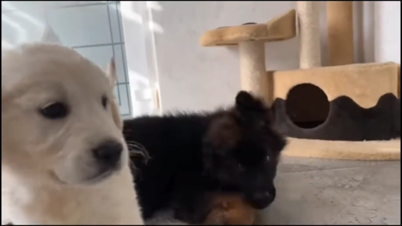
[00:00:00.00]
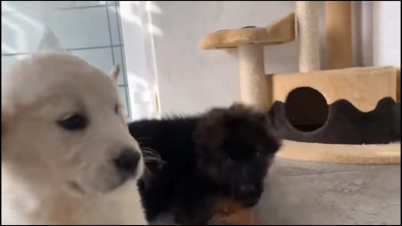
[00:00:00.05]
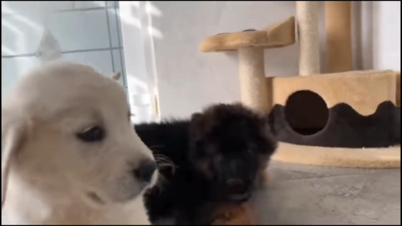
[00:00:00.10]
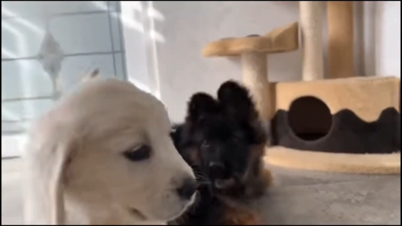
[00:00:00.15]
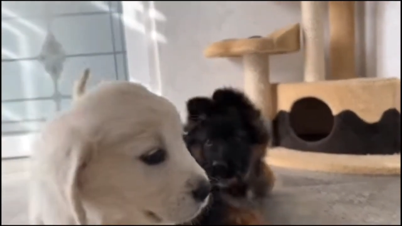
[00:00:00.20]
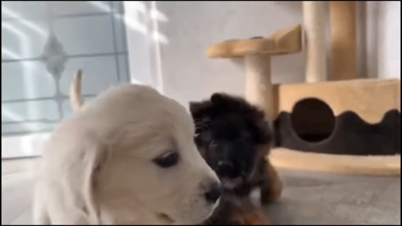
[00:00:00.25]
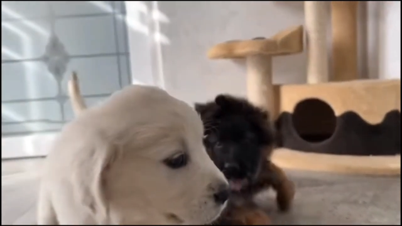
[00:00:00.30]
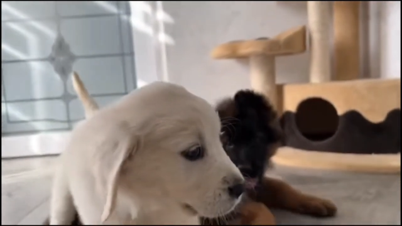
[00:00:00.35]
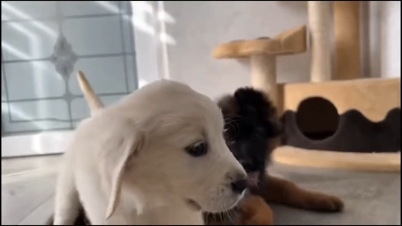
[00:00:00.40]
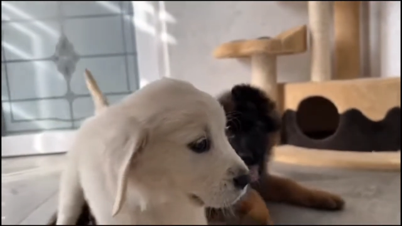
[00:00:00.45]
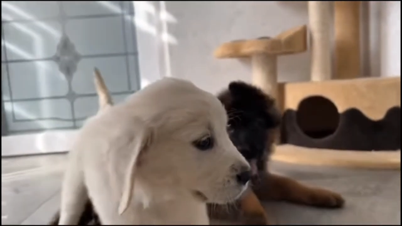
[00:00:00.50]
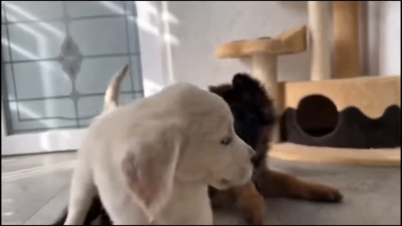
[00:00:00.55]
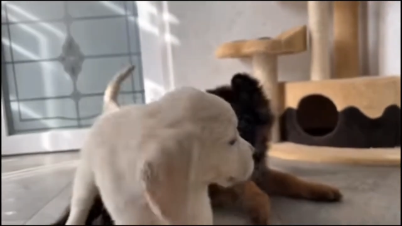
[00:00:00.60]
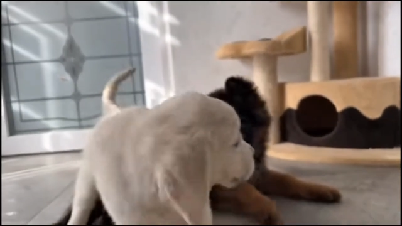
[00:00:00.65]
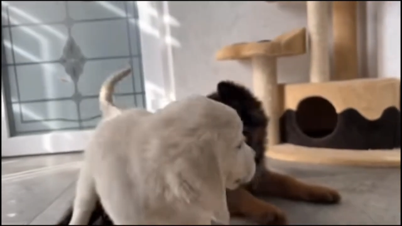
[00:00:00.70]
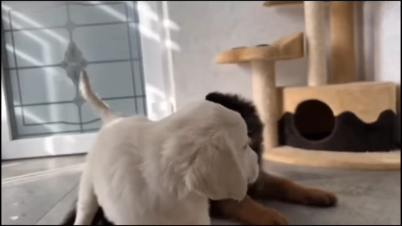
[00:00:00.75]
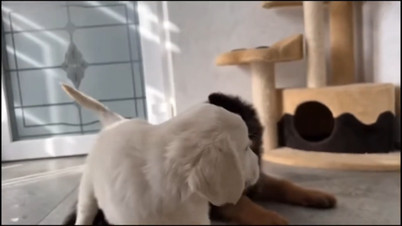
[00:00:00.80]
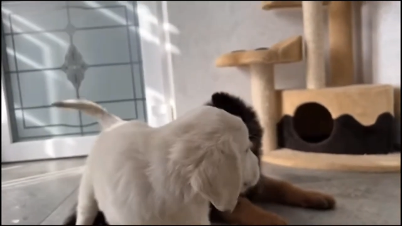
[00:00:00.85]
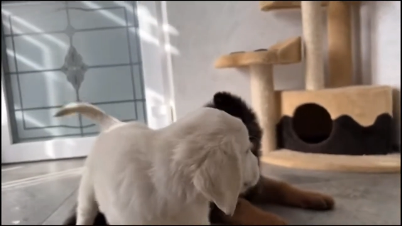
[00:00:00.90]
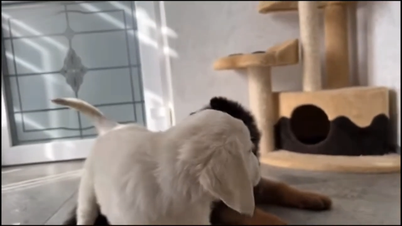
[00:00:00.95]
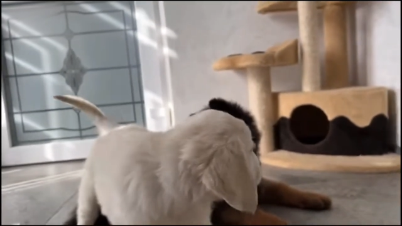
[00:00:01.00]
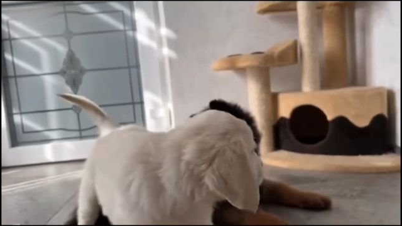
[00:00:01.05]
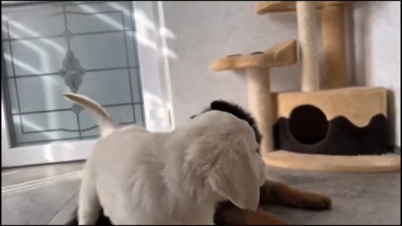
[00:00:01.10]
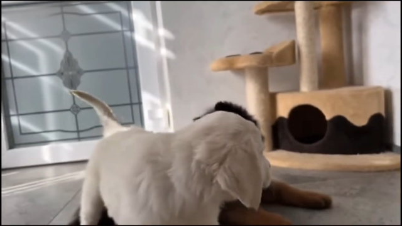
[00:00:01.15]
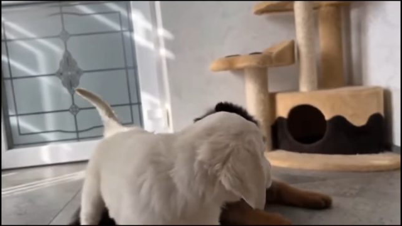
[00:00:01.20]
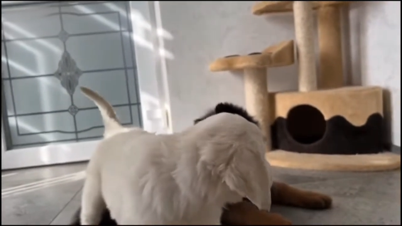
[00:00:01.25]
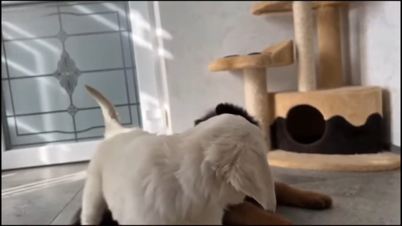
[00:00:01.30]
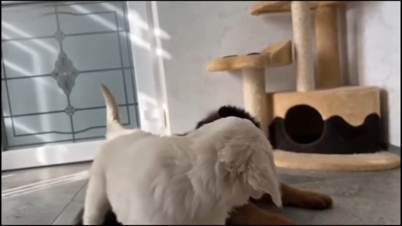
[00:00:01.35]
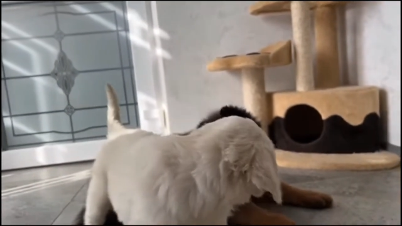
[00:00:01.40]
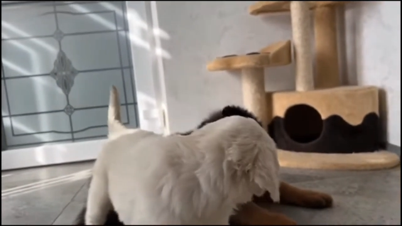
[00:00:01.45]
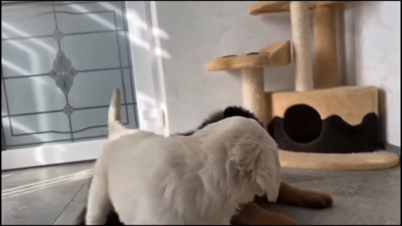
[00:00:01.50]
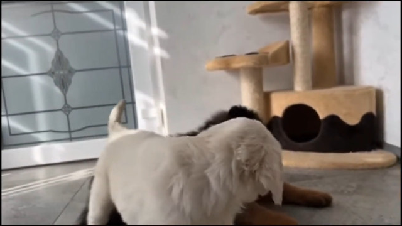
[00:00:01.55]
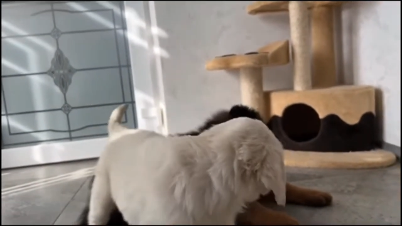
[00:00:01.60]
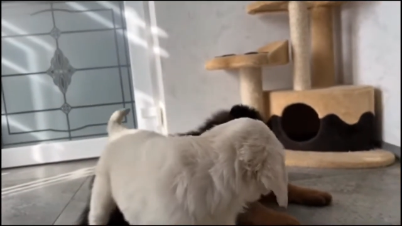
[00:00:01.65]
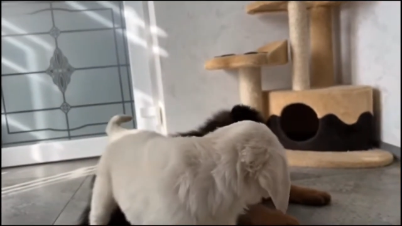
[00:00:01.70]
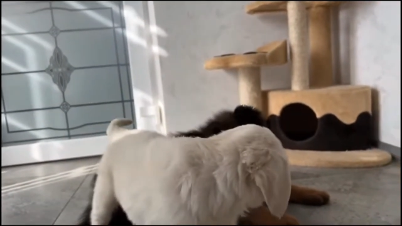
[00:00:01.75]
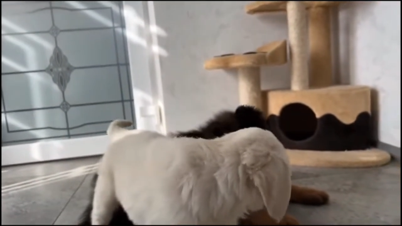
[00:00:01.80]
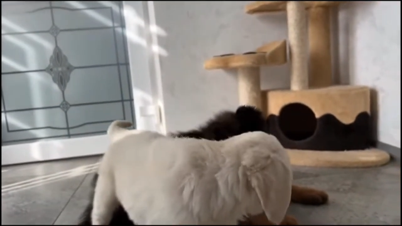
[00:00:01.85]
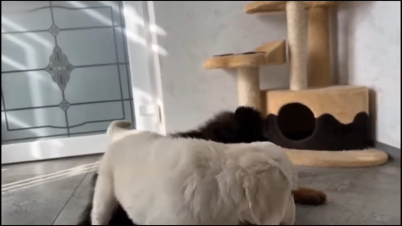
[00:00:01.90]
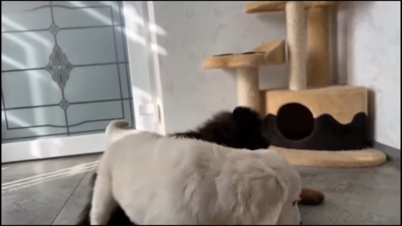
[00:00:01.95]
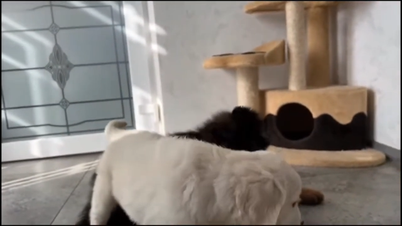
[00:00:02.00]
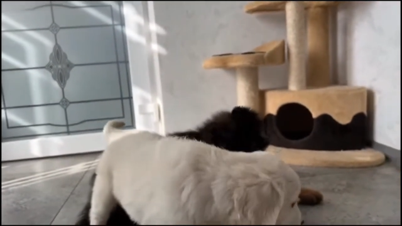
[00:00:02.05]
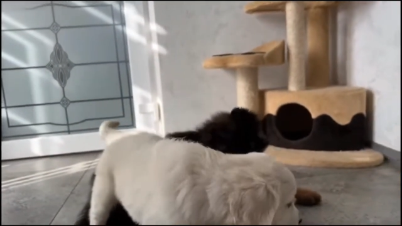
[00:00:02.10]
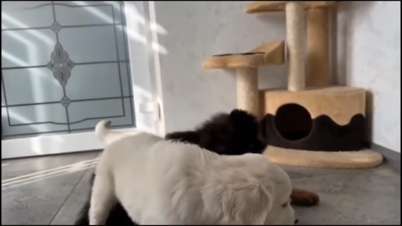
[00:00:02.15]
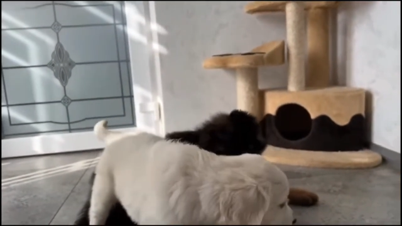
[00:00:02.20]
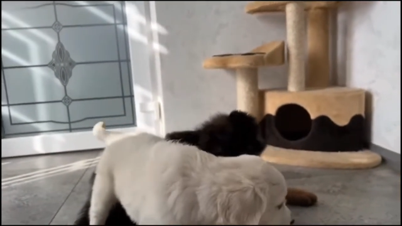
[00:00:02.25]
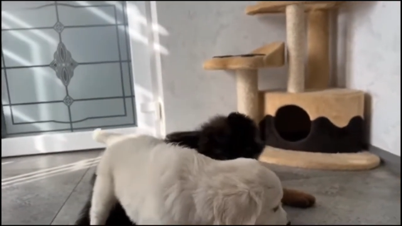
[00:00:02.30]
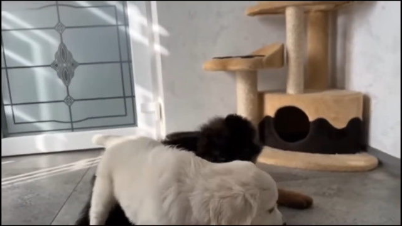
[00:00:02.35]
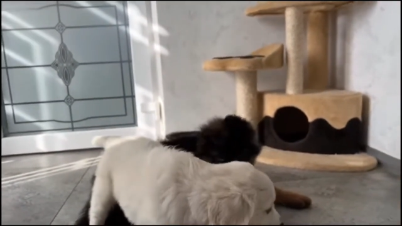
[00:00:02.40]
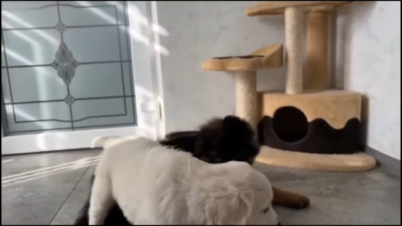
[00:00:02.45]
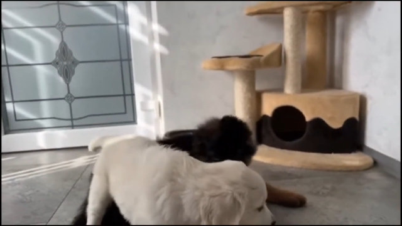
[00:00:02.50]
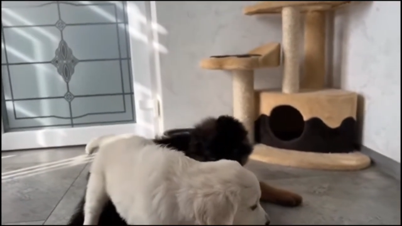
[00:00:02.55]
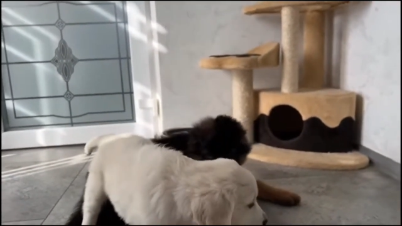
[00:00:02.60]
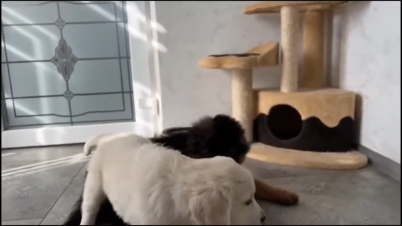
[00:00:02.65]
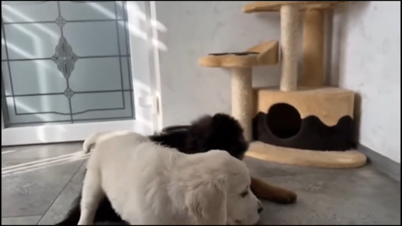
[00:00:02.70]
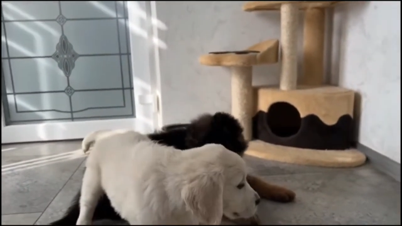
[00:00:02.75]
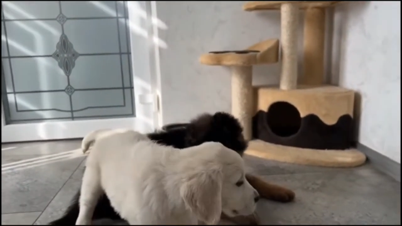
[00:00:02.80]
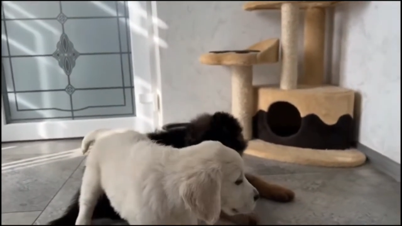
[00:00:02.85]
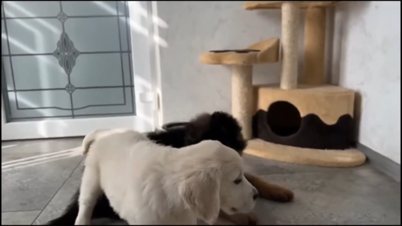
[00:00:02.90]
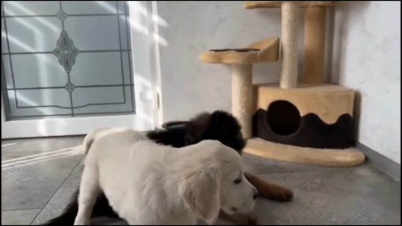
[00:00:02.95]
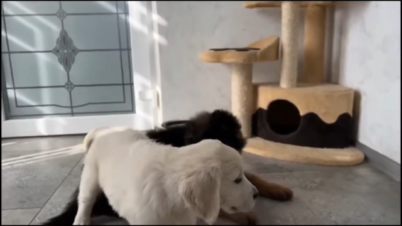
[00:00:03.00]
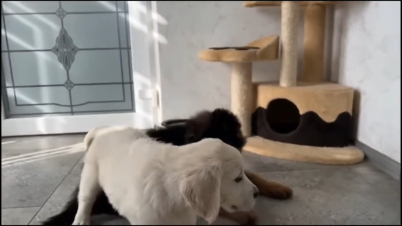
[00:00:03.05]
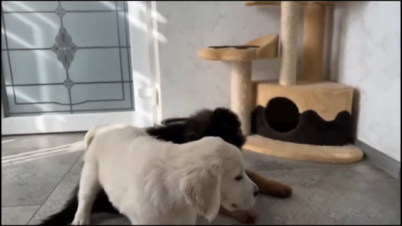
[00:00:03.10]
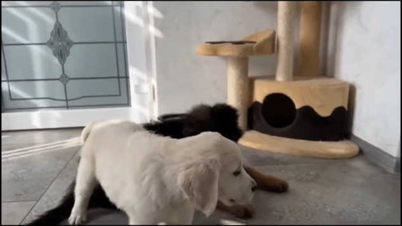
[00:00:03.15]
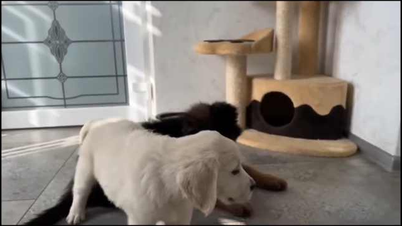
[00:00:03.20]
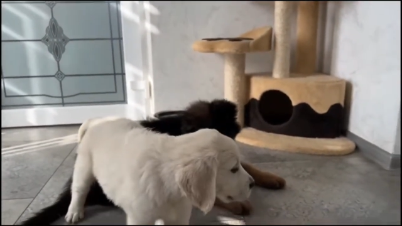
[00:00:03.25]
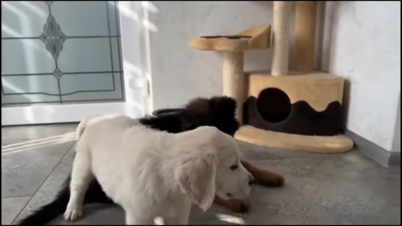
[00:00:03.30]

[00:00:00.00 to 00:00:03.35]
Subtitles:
No face is visible, so there are no lips to read.